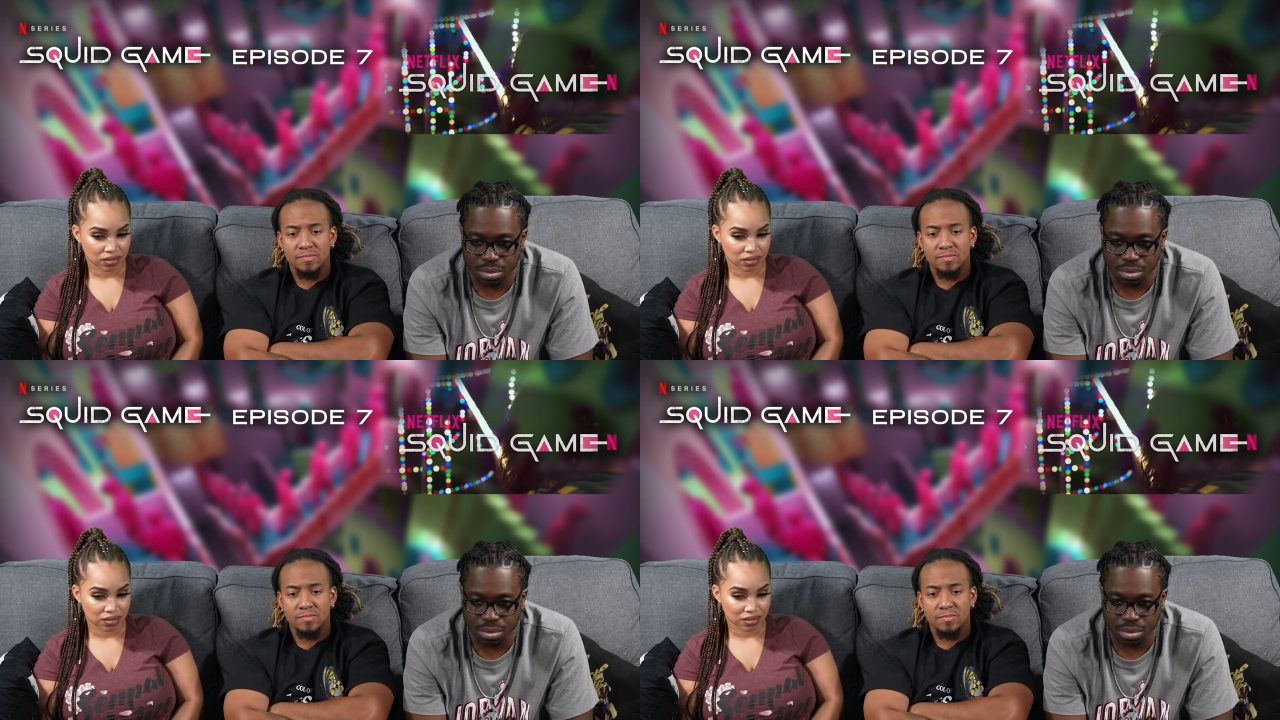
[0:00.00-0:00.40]

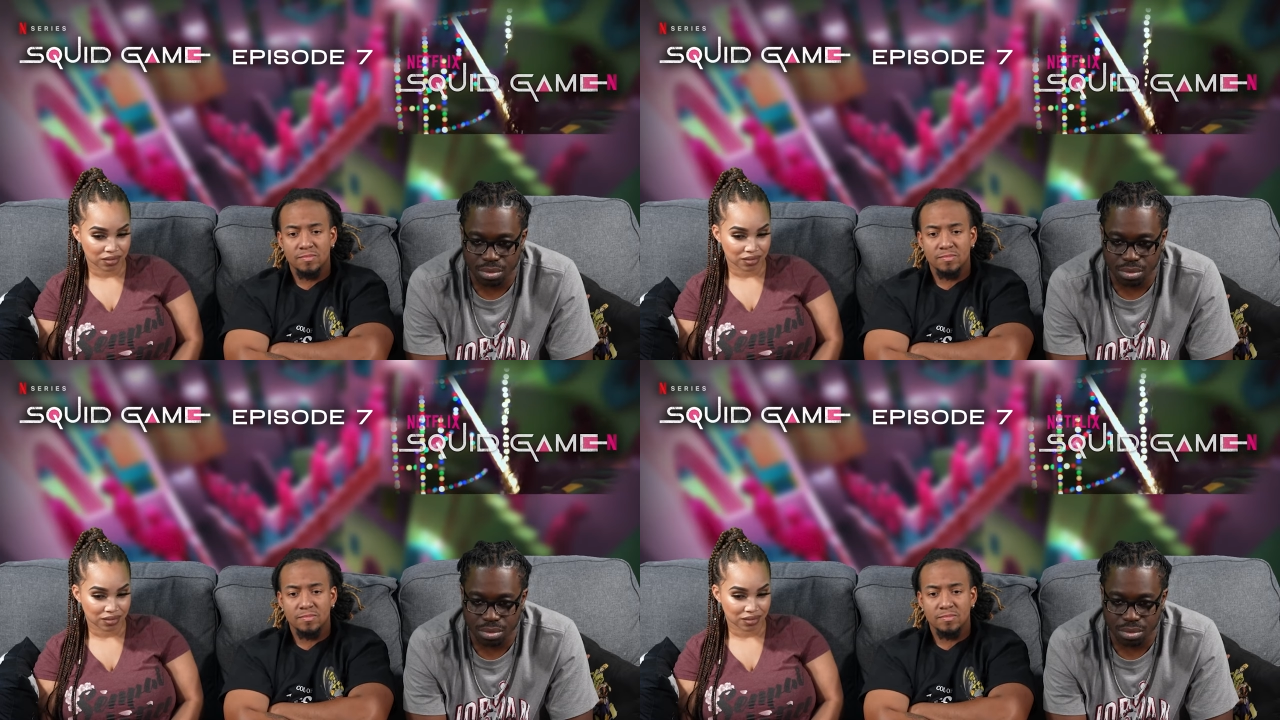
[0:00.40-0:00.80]

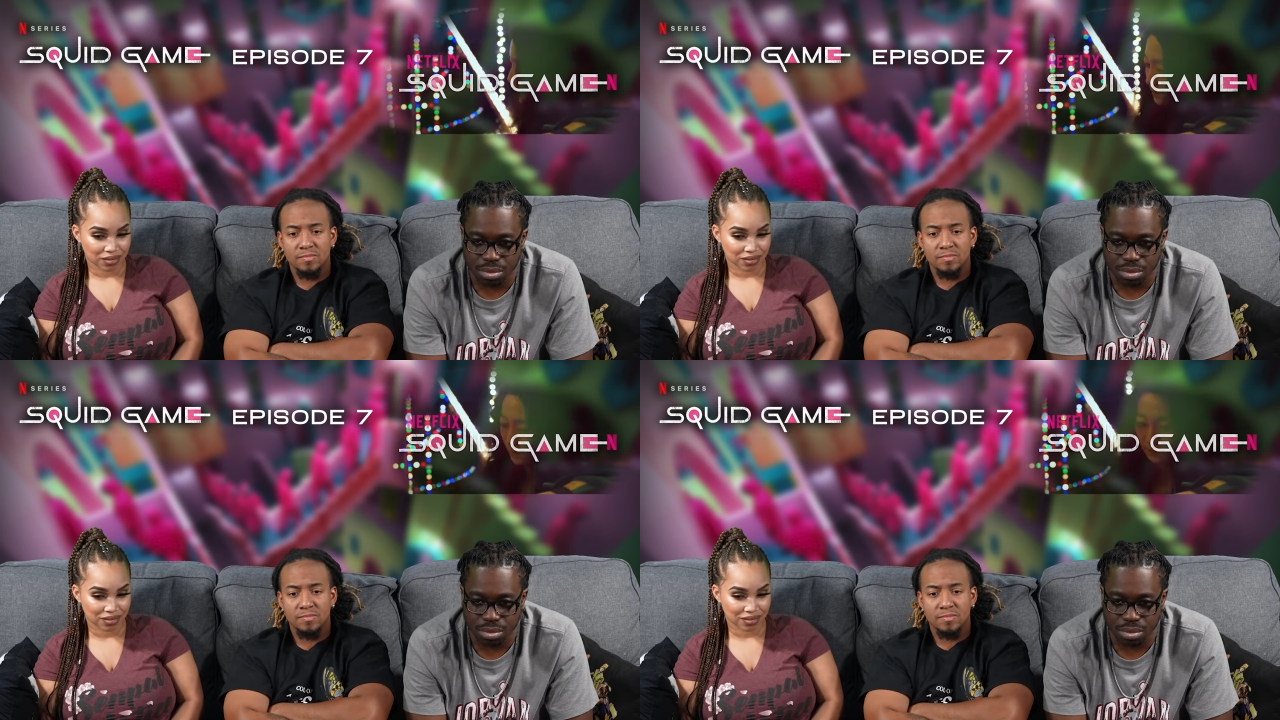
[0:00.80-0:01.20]

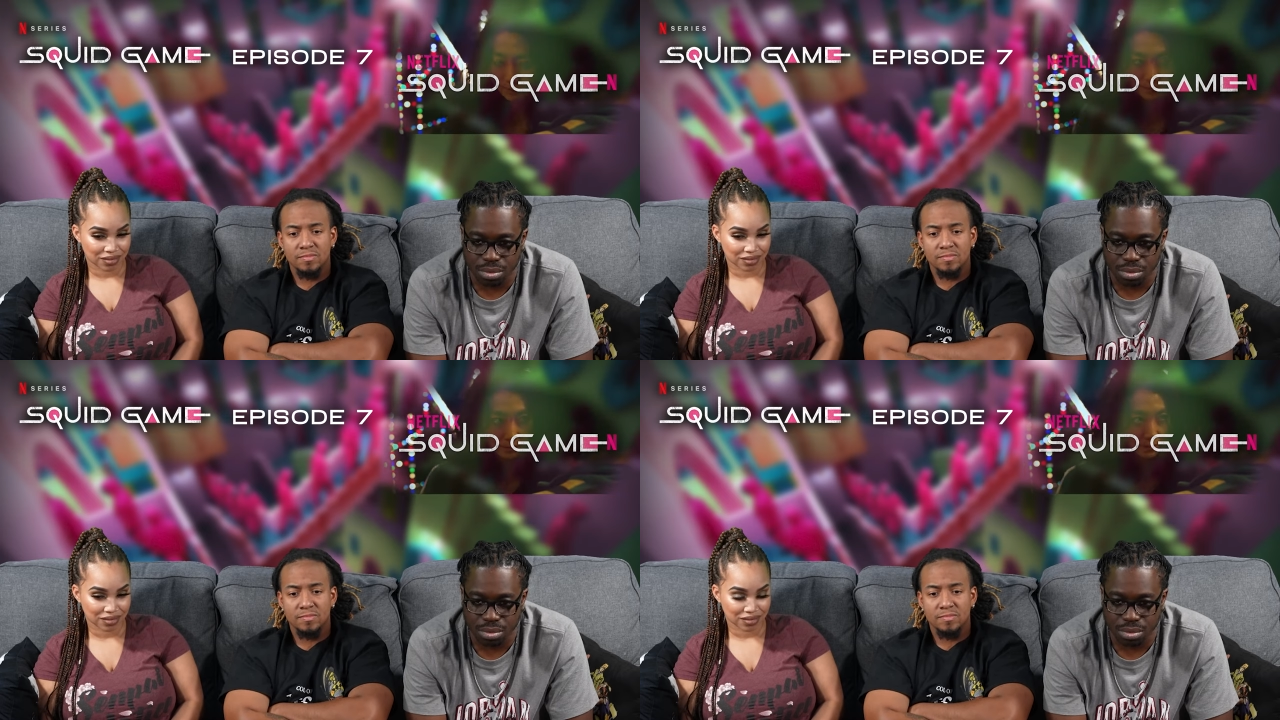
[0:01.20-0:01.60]

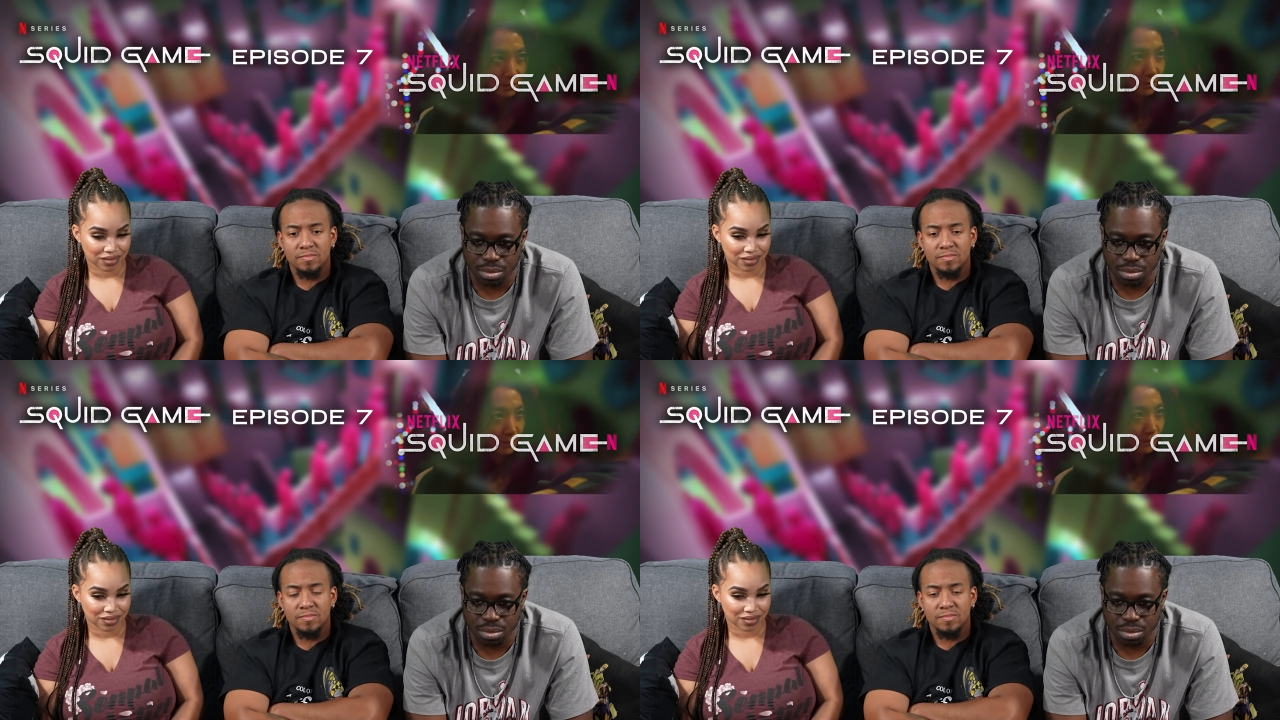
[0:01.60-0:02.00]

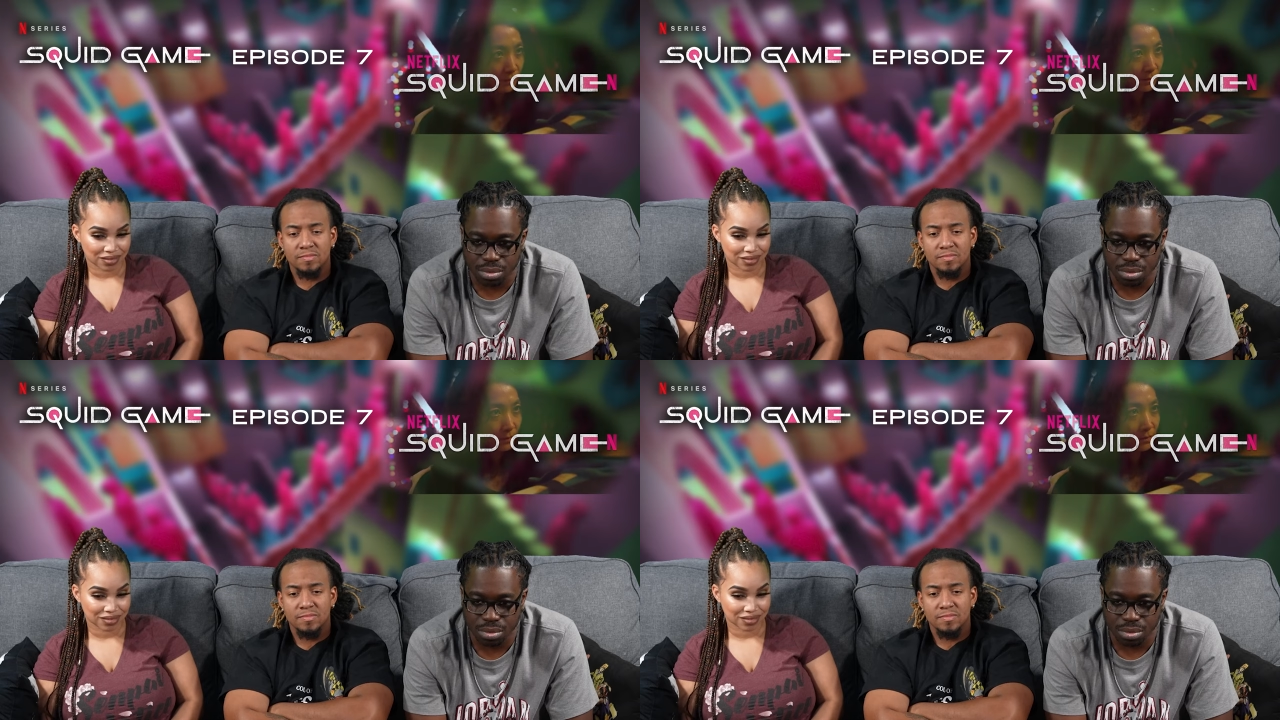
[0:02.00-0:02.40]

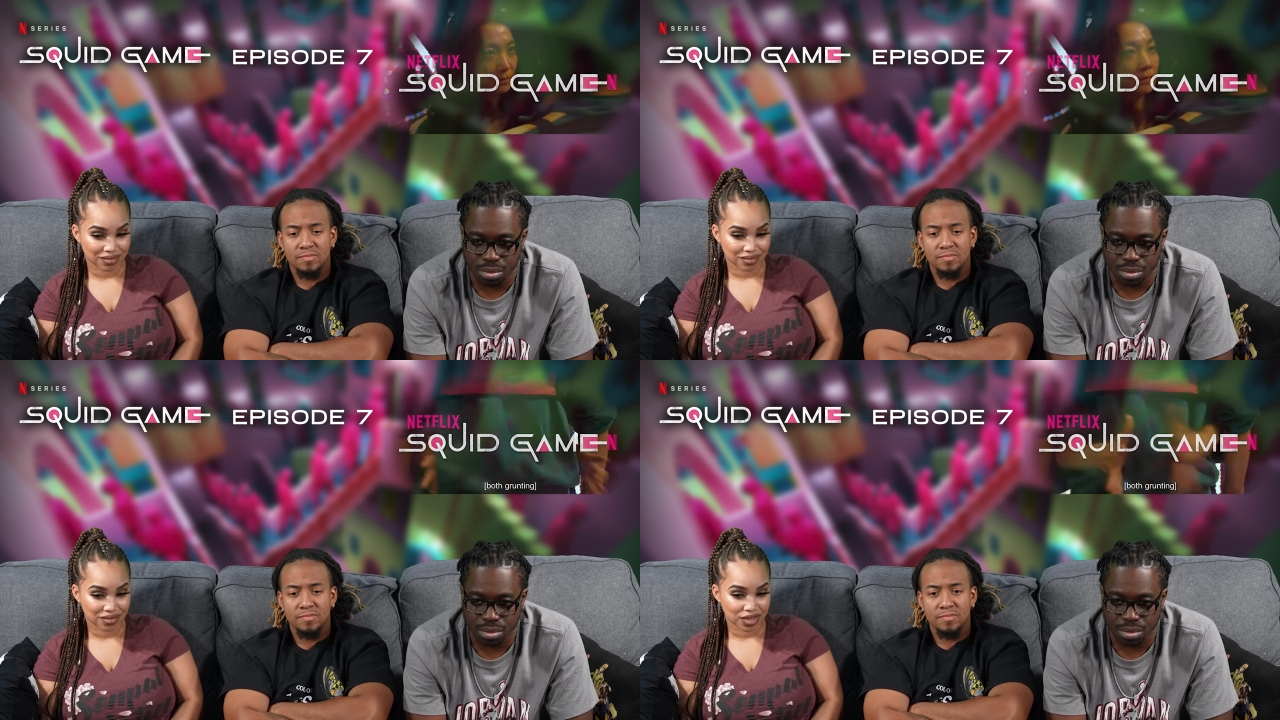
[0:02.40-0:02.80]
Nobody speaks.